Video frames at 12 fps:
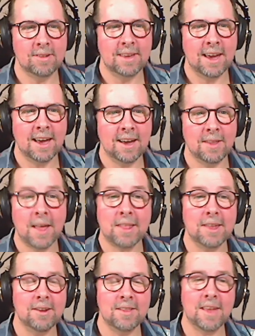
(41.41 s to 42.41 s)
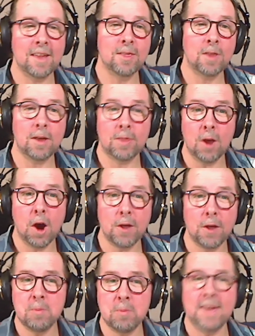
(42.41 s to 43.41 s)
Yeah, that's it. The
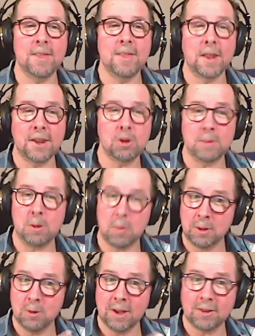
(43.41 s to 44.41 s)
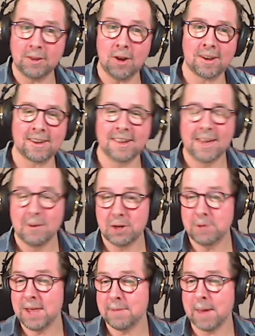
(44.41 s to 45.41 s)
other me, the digital me, will be doing a talk, which
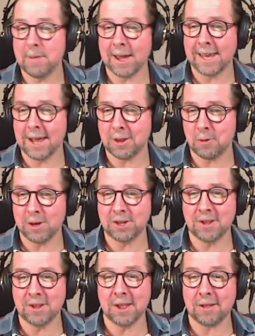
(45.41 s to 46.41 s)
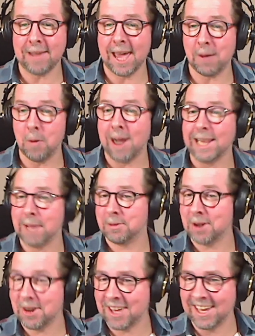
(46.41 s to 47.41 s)
means maybe I can answer questions in the Slack while I'm
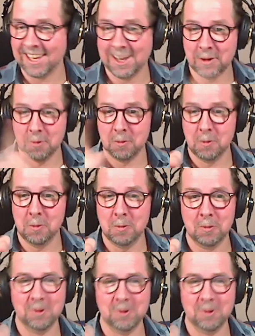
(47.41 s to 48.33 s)
talking. Ooh.